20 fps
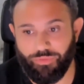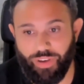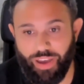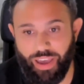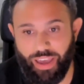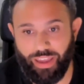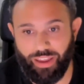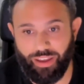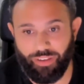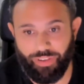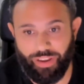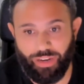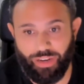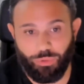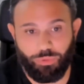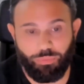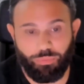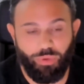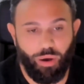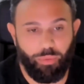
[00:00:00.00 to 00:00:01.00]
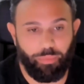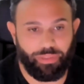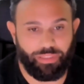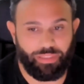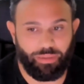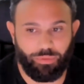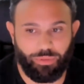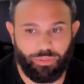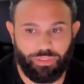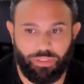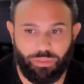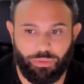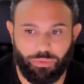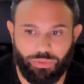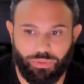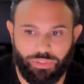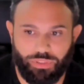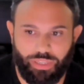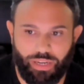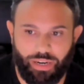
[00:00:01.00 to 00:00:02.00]
a very good moment, I would say,
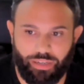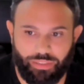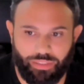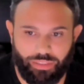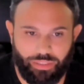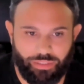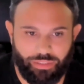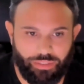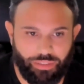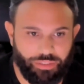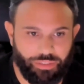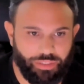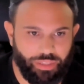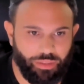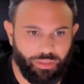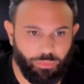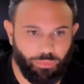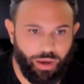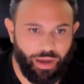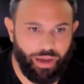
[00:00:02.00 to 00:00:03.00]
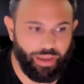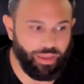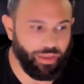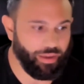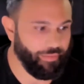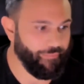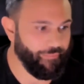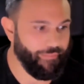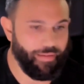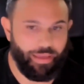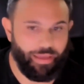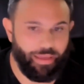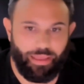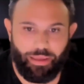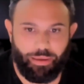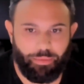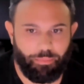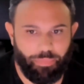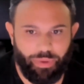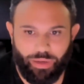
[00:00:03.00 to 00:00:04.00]
to start and understand why,
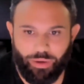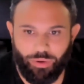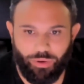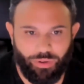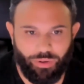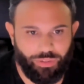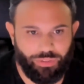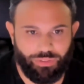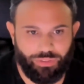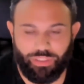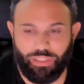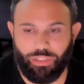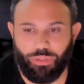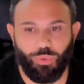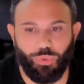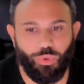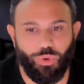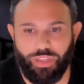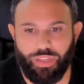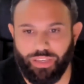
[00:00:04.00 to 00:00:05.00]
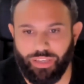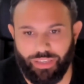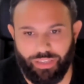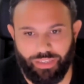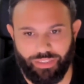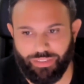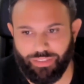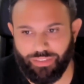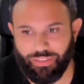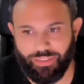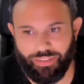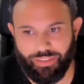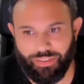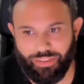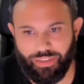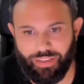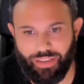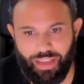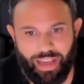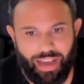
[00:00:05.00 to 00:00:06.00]
because the tooling is
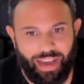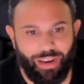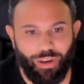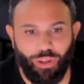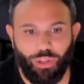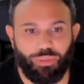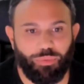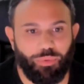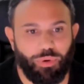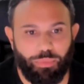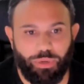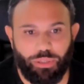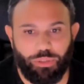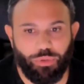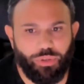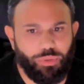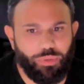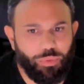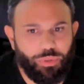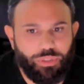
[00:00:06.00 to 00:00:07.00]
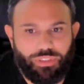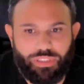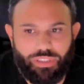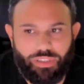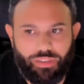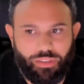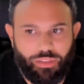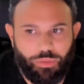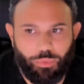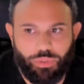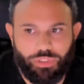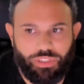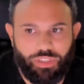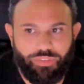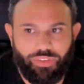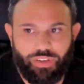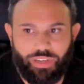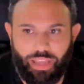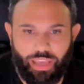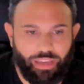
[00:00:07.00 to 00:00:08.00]
a lot more mature. It was
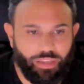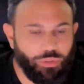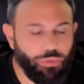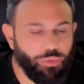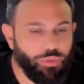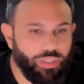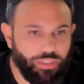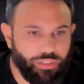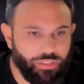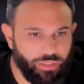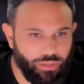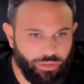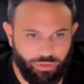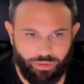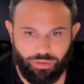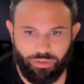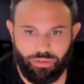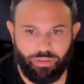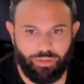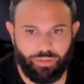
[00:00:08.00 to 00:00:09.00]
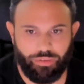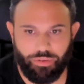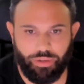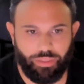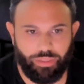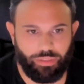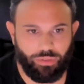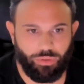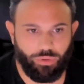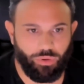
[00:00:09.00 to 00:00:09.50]
even like 2 years ago, right?